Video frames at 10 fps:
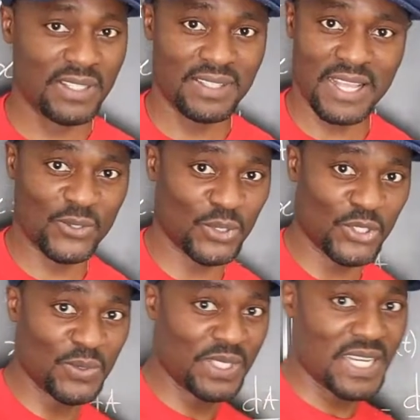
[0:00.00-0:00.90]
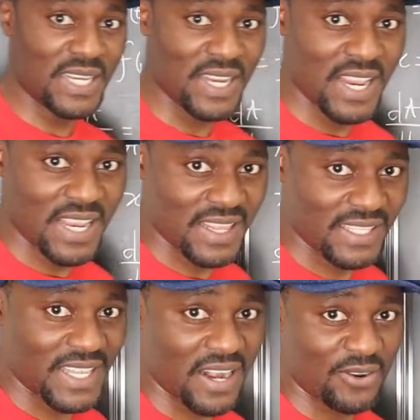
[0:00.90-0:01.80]
because that's what you will need in
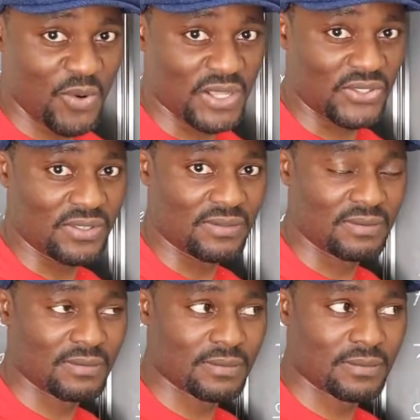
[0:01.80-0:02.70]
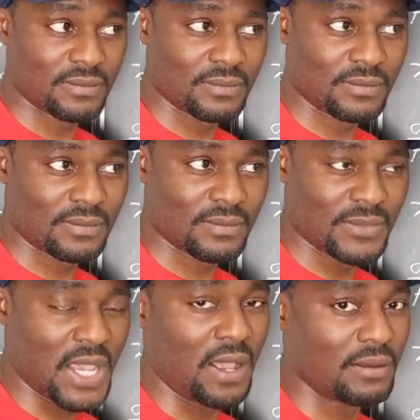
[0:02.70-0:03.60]
this kind of question.
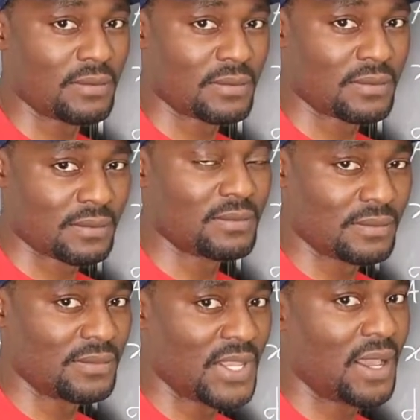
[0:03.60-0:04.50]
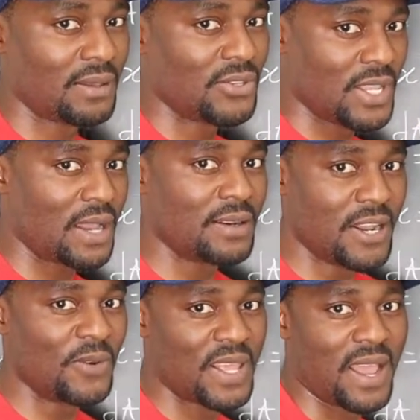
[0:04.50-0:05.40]
Yeah, you gotta
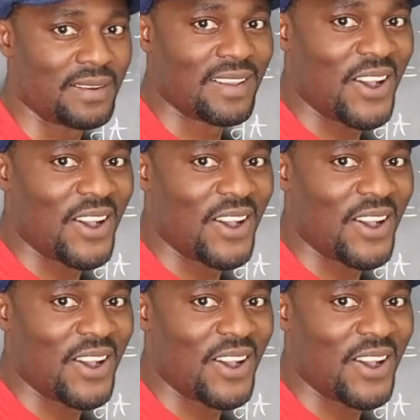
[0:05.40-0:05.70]
know that.